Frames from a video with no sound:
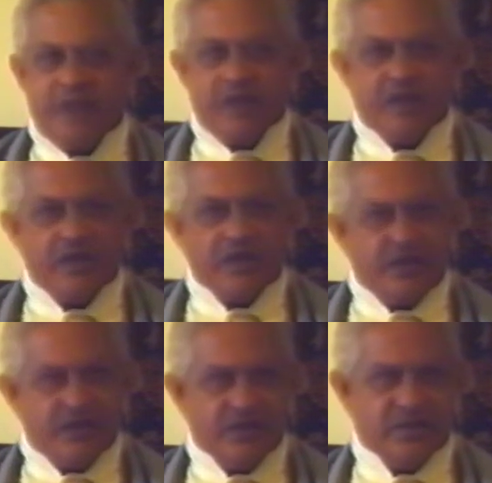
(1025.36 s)
that
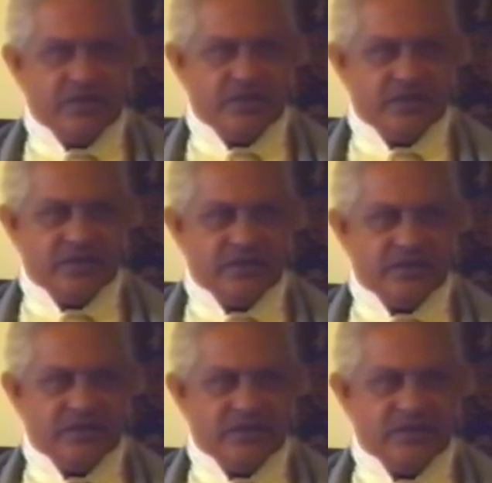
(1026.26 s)
determines
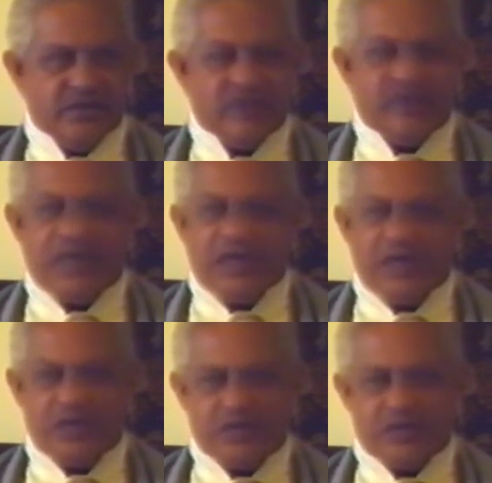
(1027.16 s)
of the
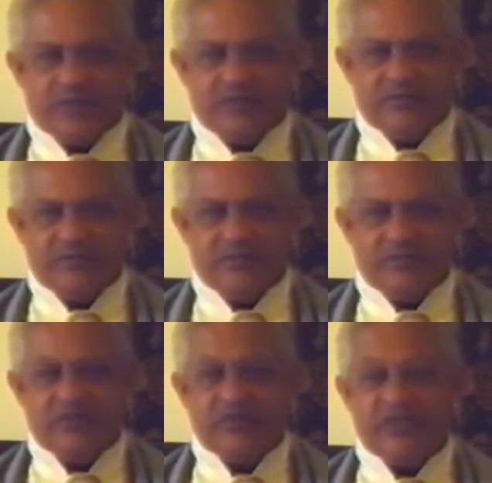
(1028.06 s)
outcome
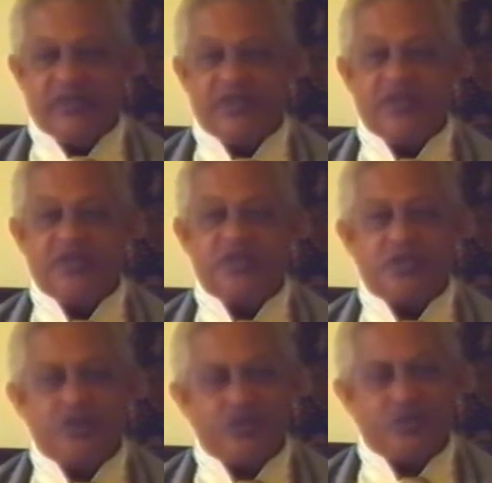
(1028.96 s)
of that
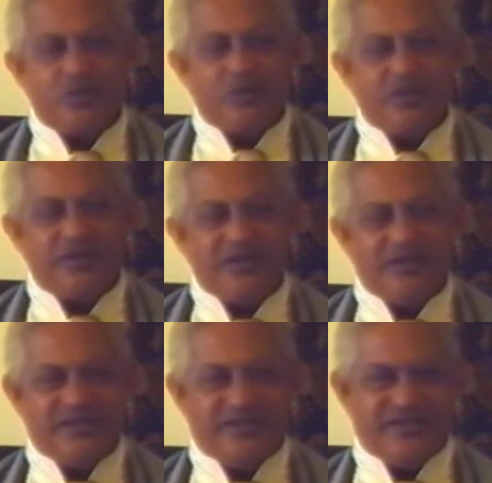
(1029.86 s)
so-called
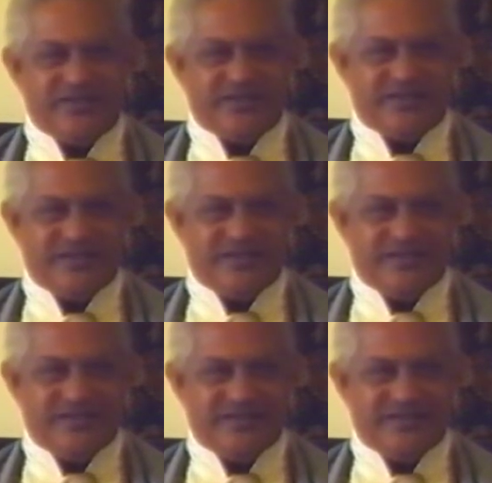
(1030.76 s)
difficulty.